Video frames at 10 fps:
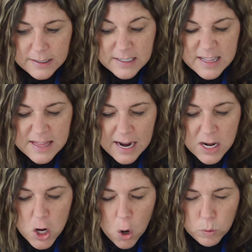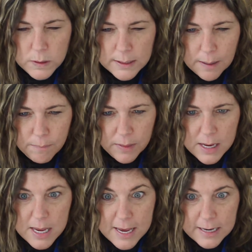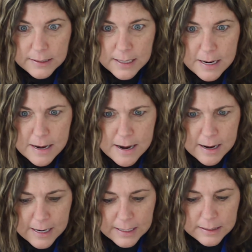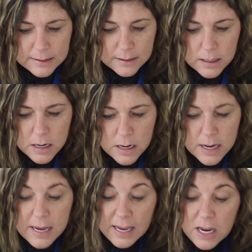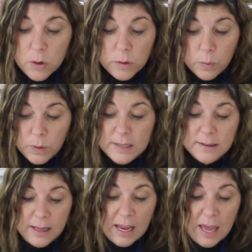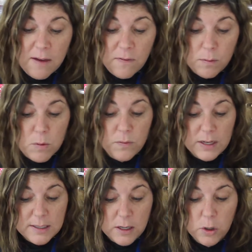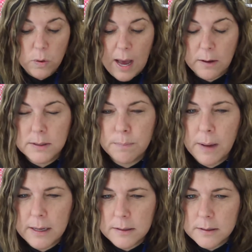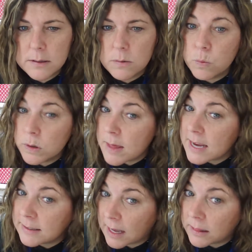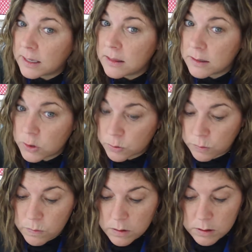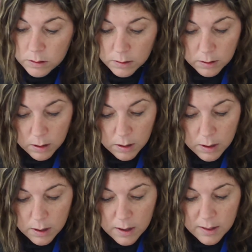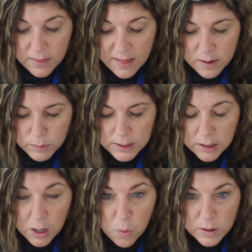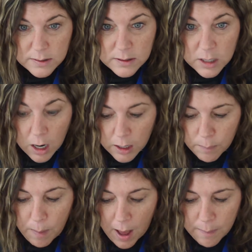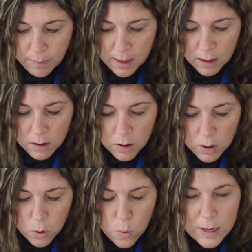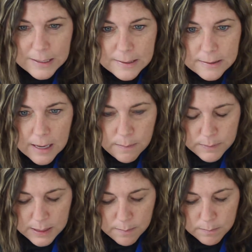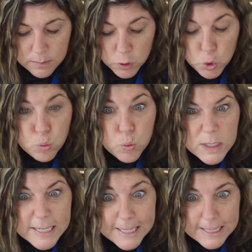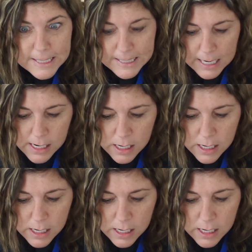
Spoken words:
Did they know something he did not? He knew the reason they gave for moving to Newhouse, but were they telling the truth? Then there was Lungwort's daughter, Poppy, who had escaped him twice.